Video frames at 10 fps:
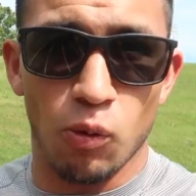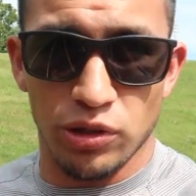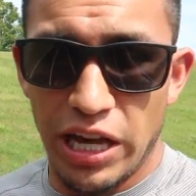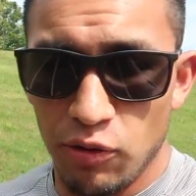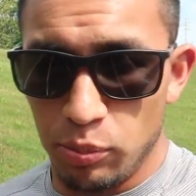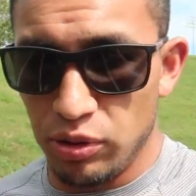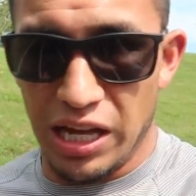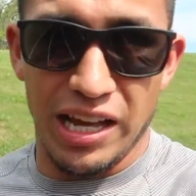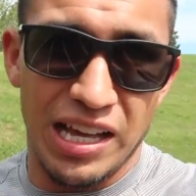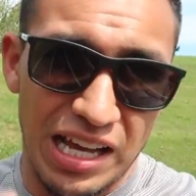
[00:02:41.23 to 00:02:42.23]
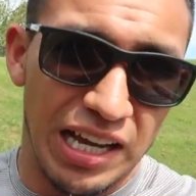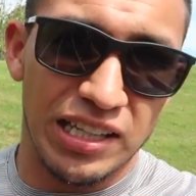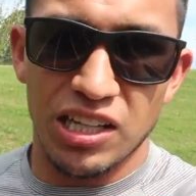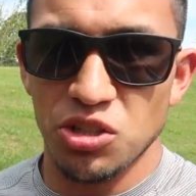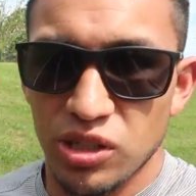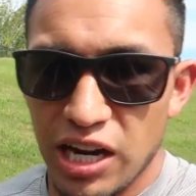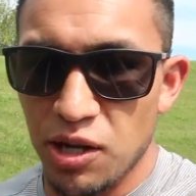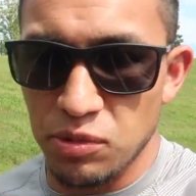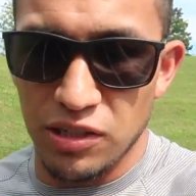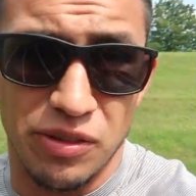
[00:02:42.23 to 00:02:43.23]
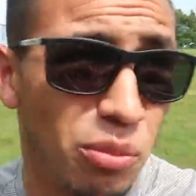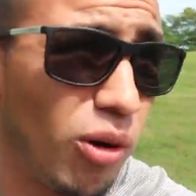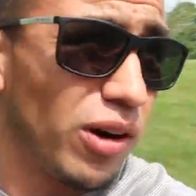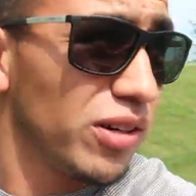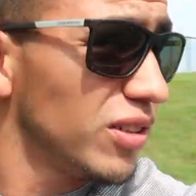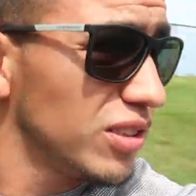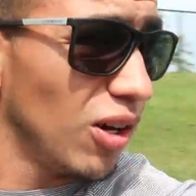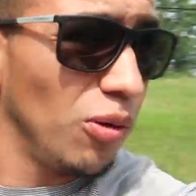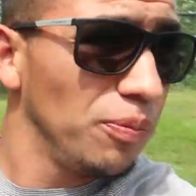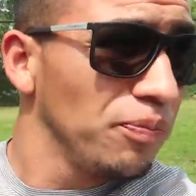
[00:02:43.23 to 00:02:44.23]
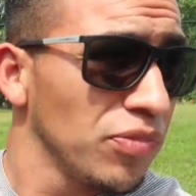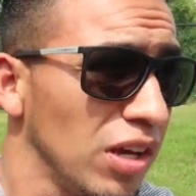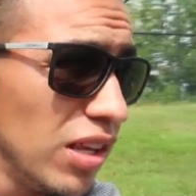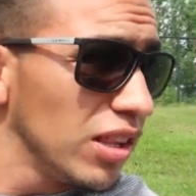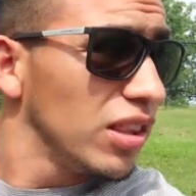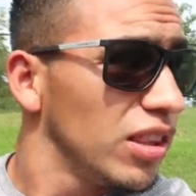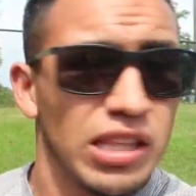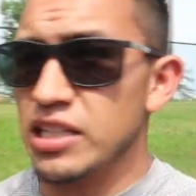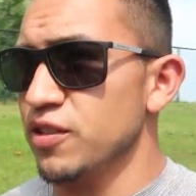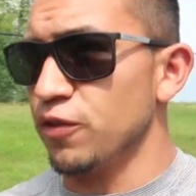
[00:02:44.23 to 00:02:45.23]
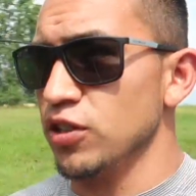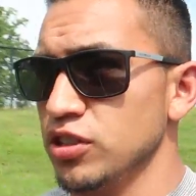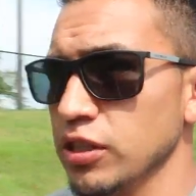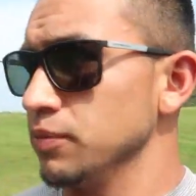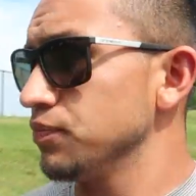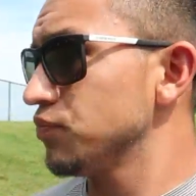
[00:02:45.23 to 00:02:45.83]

will not reply, and then you get on me even more. So that's the first thing.